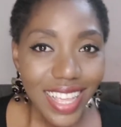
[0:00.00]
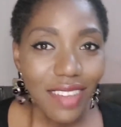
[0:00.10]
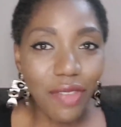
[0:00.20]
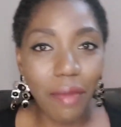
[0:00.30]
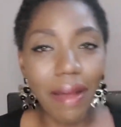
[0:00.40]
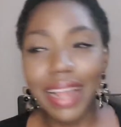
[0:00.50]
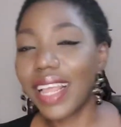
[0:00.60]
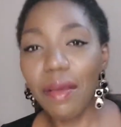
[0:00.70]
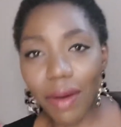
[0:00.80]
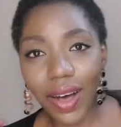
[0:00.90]
from my
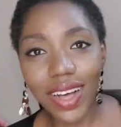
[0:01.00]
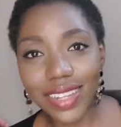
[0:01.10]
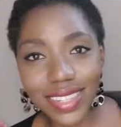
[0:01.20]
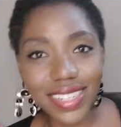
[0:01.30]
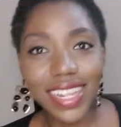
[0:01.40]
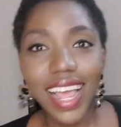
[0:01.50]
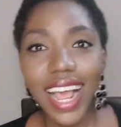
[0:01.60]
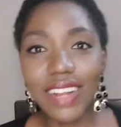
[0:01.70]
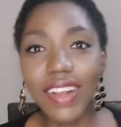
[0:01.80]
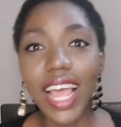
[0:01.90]
neighbors,
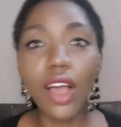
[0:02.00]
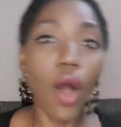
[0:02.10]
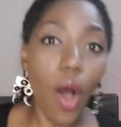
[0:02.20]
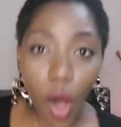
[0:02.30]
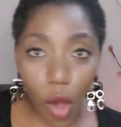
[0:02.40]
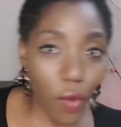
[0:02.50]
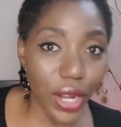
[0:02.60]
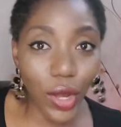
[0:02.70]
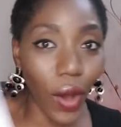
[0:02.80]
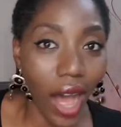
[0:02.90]
and they were like, oh,
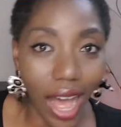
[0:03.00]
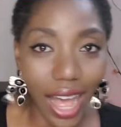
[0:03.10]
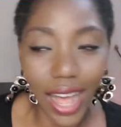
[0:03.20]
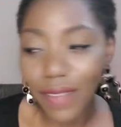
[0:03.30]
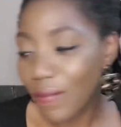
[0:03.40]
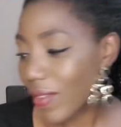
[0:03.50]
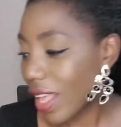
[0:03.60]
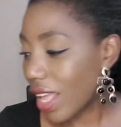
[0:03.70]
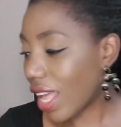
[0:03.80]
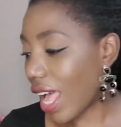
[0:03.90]
we know her.
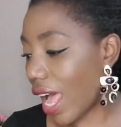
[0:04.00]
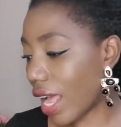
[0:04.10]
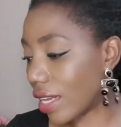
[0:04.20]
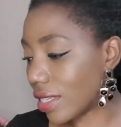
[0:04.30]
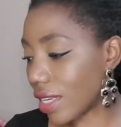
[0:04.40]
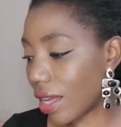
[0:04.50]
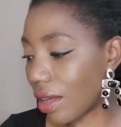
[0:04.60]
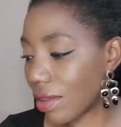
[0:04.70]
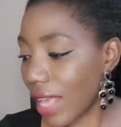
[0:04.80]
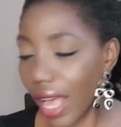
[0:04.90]
And
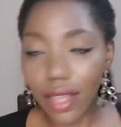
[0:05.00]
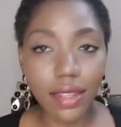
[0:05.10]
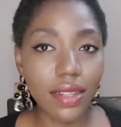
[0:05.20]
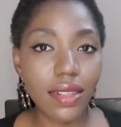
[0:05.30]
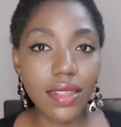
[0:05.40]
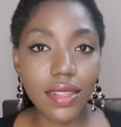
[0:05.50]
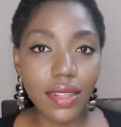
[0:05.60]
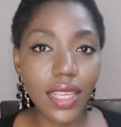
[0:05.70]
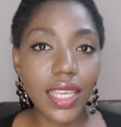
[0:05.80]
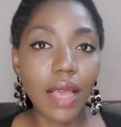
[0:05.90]
yeah,
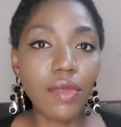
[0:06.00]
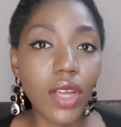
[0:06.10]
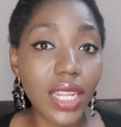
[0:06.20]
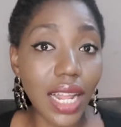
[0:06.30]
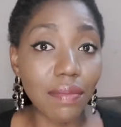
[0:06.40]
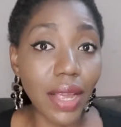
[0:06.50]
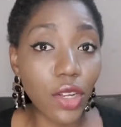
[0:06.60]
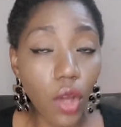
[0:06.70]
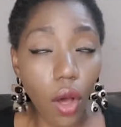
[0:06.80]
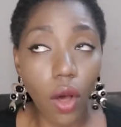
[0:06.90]
he came knocking at my
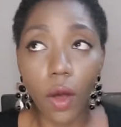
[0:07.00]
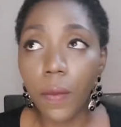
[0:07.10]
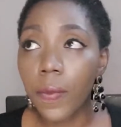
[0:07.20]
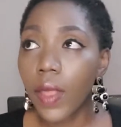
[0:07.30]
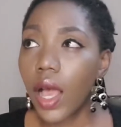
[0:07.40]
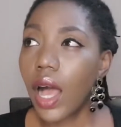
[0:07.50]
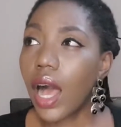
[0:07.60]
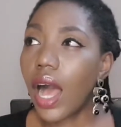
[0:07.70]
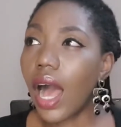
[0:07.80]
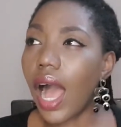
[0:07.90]
door.
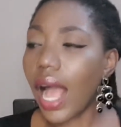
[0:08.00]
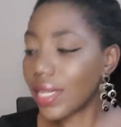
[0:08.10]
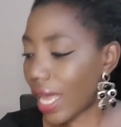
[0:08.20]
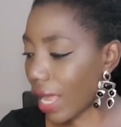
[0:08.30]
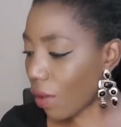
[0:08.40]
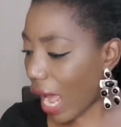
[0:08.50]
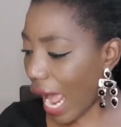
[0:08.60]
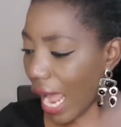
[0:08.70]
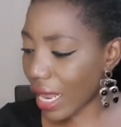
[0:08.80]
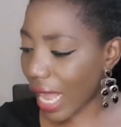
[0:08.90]
And
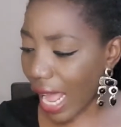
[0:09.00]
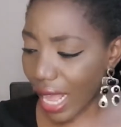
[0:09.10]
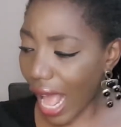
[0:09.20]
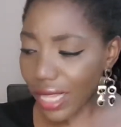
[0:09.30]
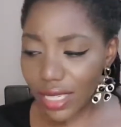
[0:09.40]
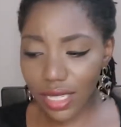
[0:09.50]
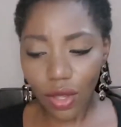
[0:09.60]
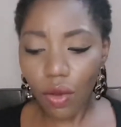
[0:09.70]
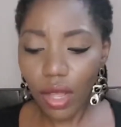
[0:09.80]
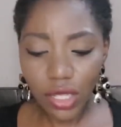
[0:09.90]
I asked
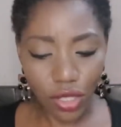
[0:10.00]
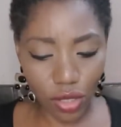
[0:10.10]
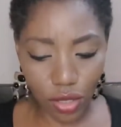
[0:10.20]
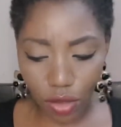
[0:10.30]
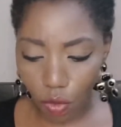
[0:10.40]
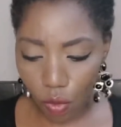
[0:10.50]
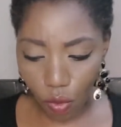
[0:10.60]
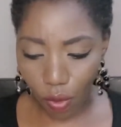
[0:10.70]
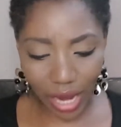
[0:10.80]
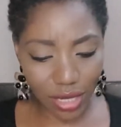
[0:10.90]
the question,
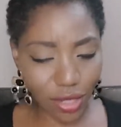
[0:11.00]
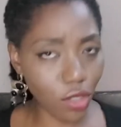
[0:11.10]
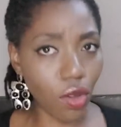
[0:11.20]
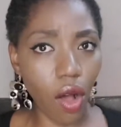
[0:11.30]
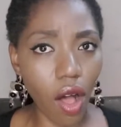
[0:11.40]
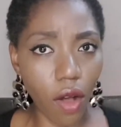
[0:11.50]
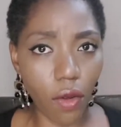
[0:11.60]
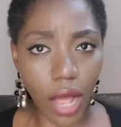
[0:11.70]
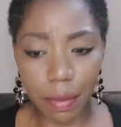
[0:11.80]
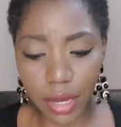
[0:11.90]
why didn't you
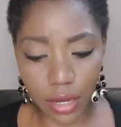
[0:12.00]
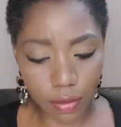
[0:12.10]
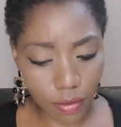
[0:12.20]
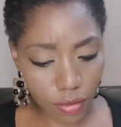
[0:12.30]
call? I mean,